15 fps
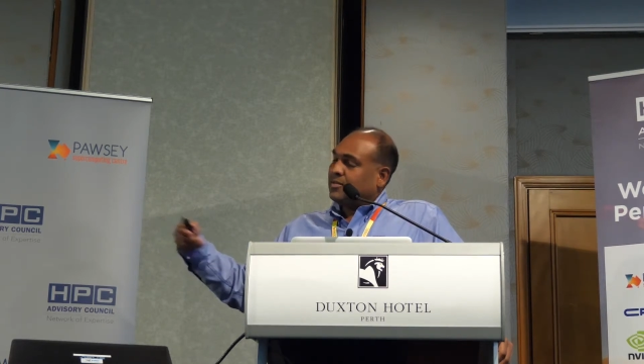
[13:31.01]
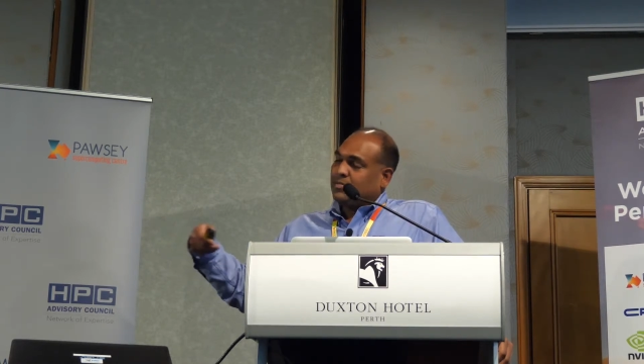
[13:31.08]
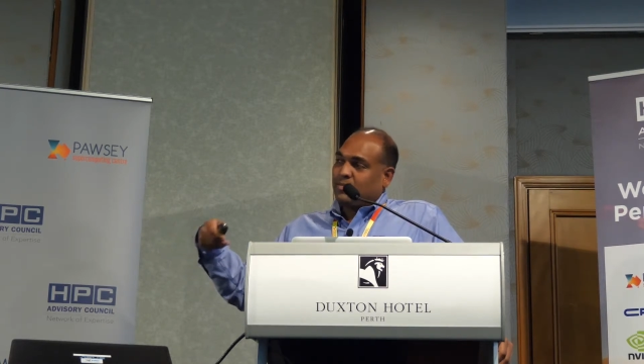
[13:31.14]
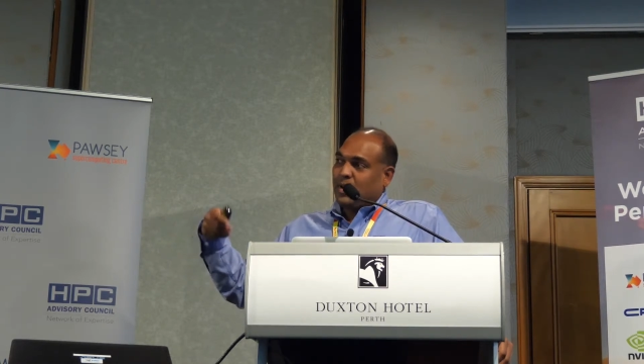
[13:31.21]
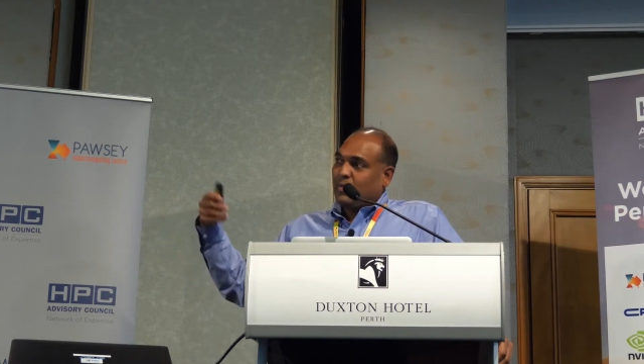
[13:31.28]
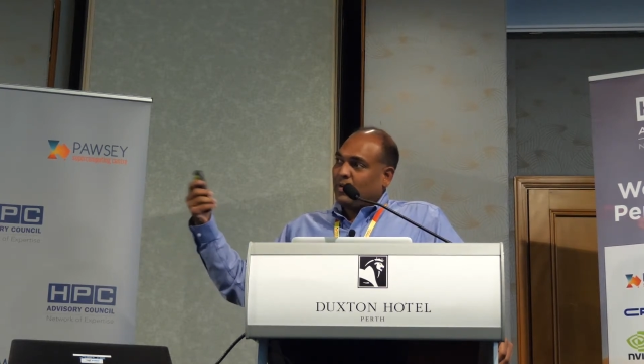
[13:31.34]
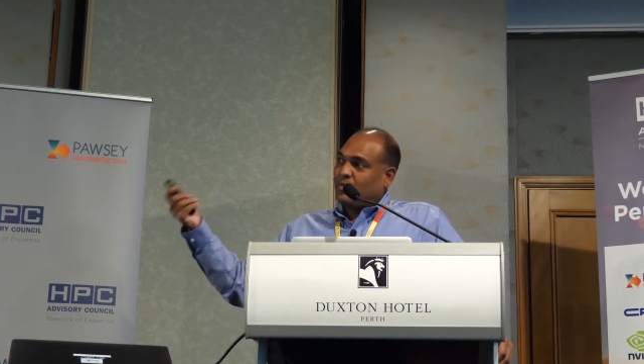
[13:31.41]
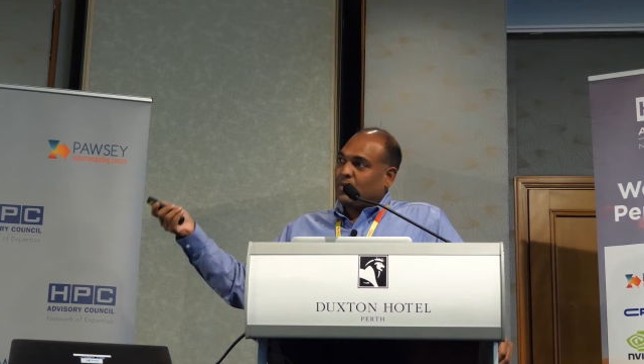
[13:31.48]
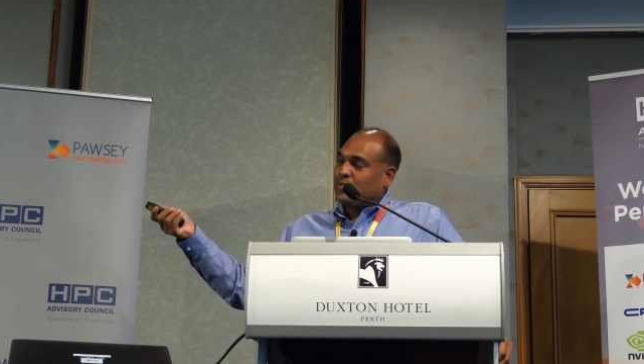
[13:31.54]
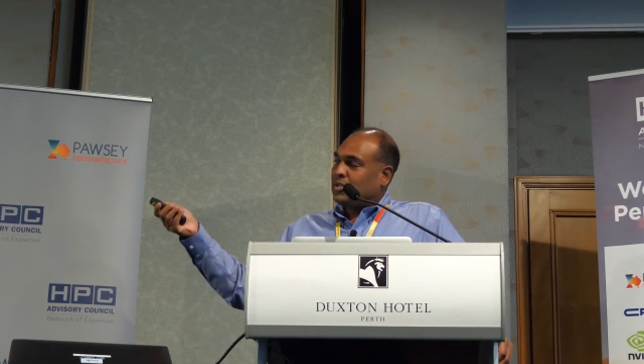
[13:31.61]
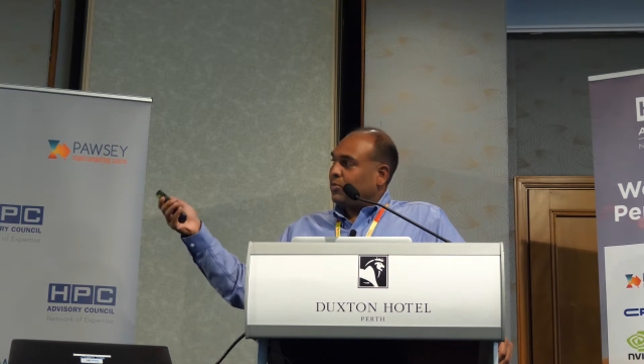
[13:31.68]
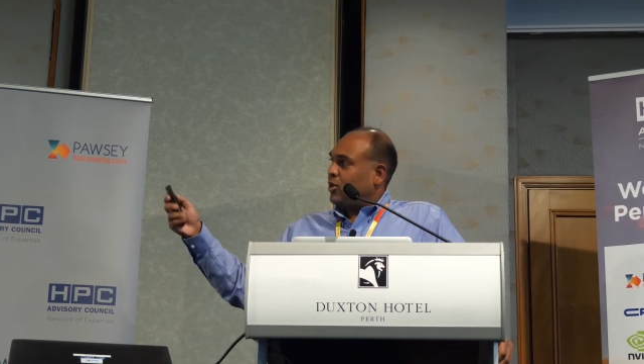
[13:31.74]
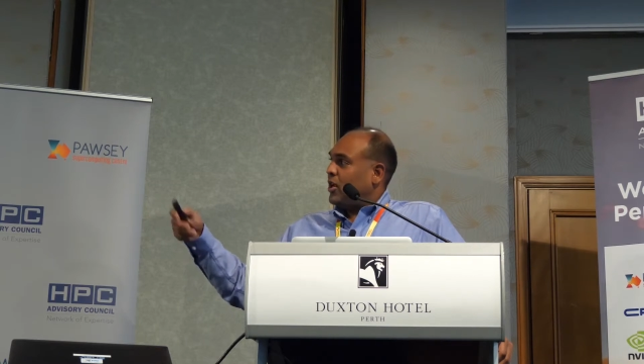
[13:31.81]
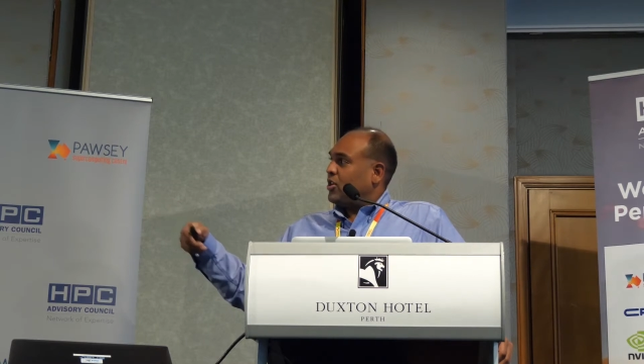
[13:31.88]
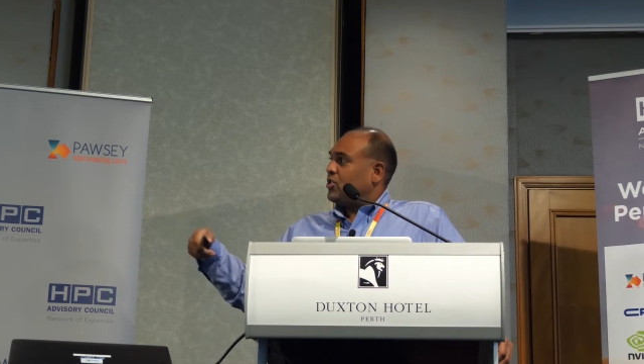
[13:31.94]
maybe from
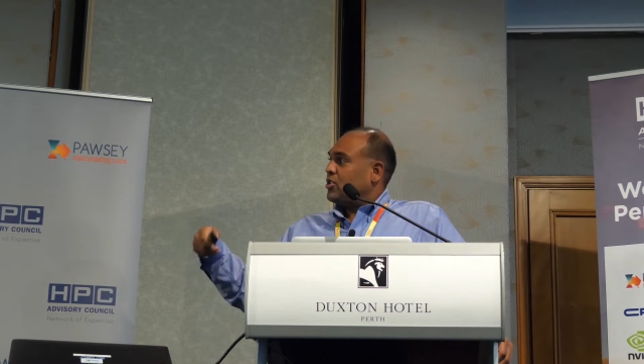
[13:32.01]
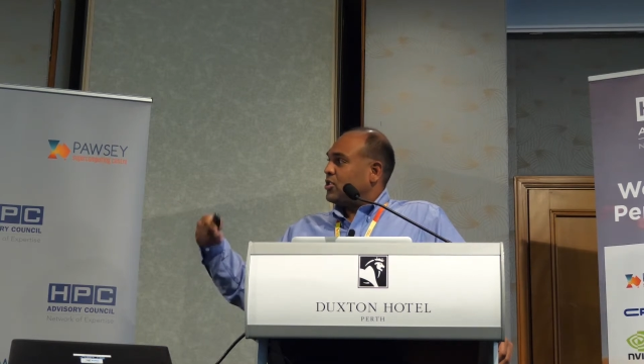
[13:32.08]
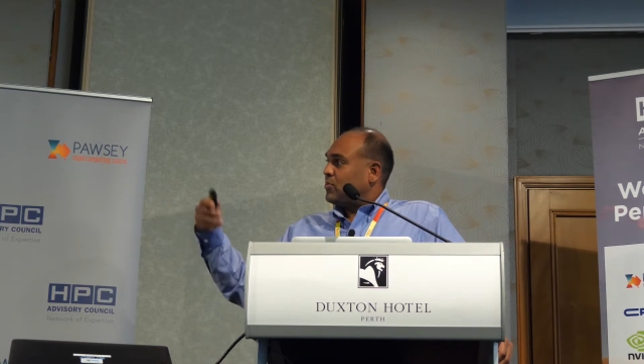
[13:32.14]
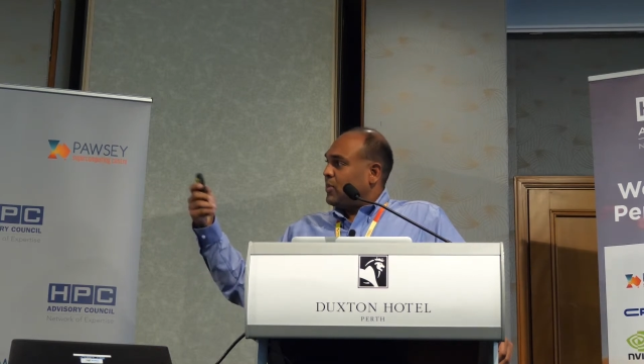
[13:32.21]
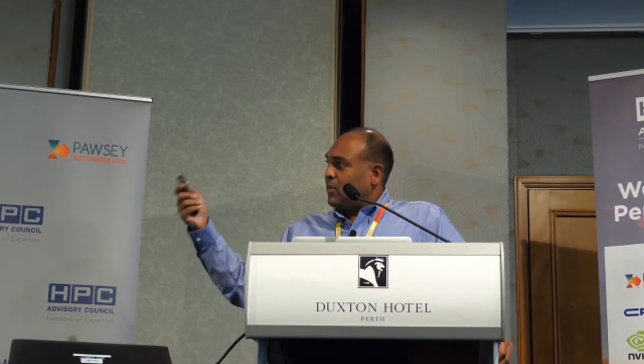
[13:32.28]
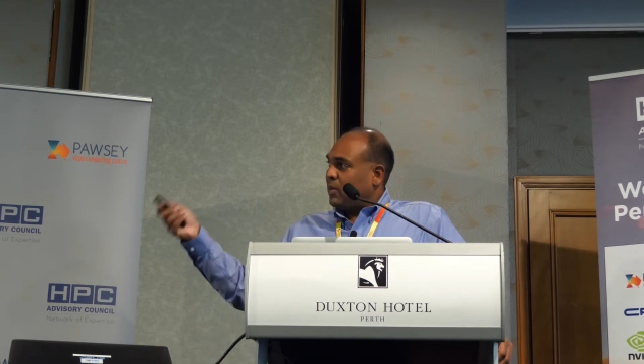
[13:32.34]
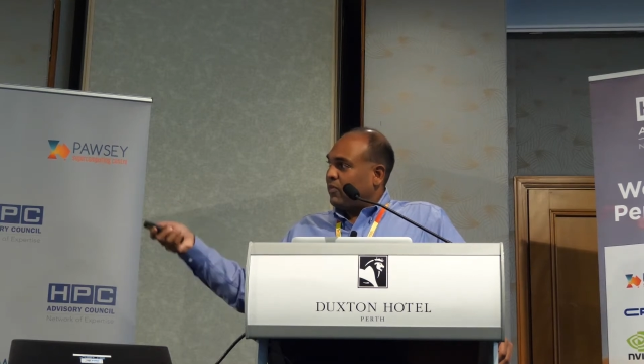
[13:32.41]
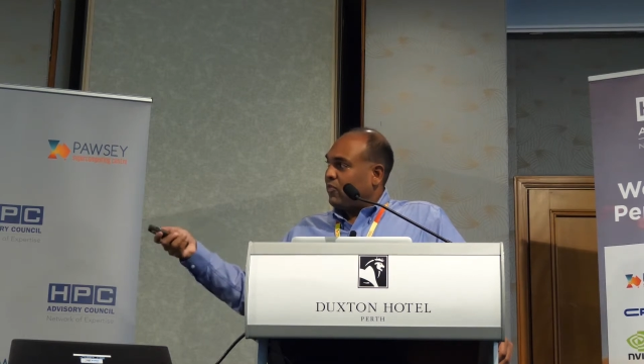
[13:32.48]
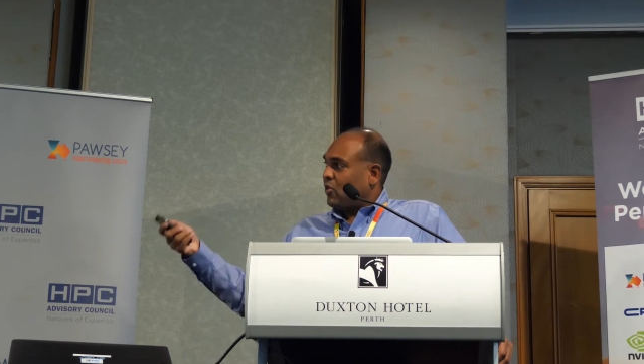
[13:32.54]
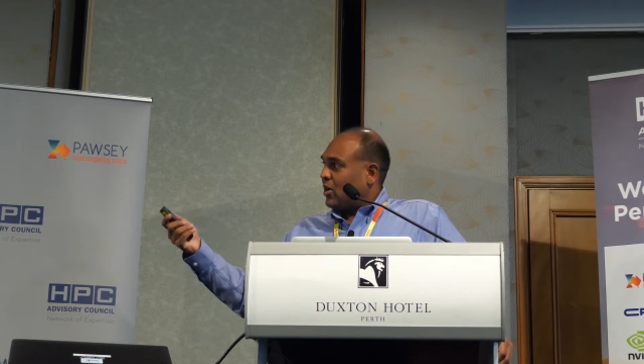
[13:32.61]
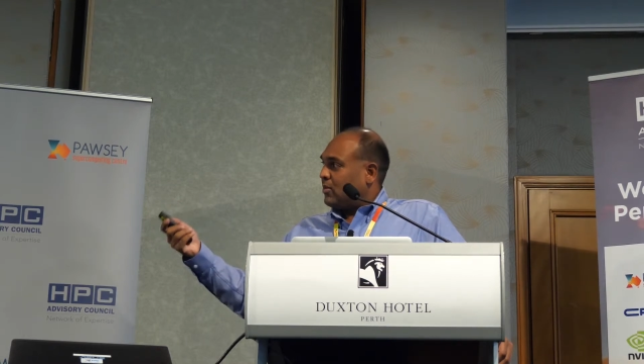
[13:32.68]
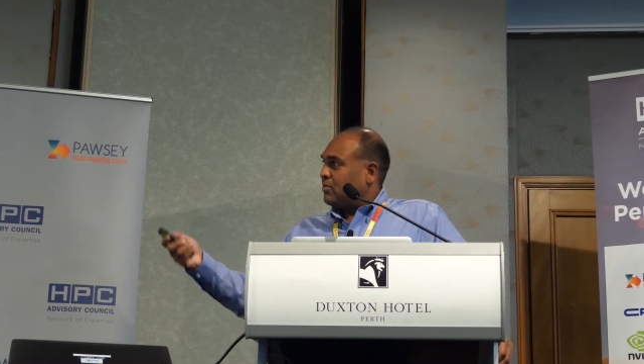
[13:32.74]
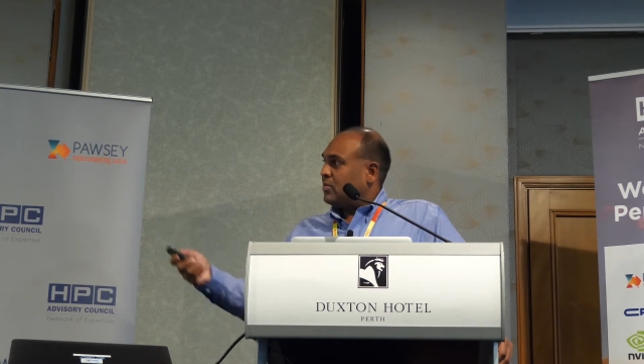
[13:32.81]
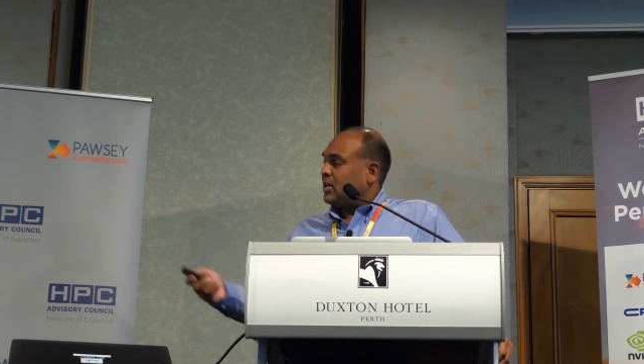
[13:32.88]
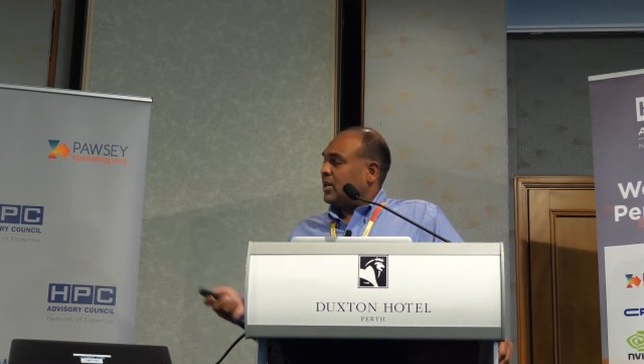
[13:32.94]
simulations, maybe
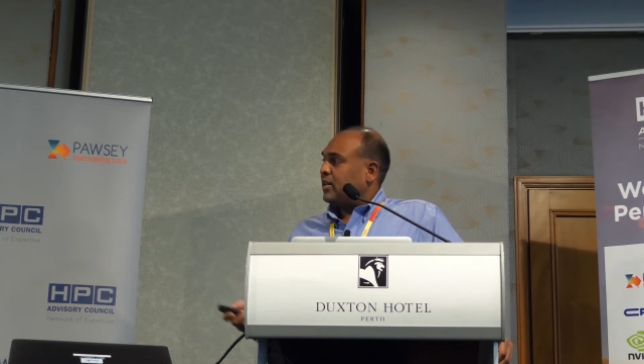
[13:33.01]
from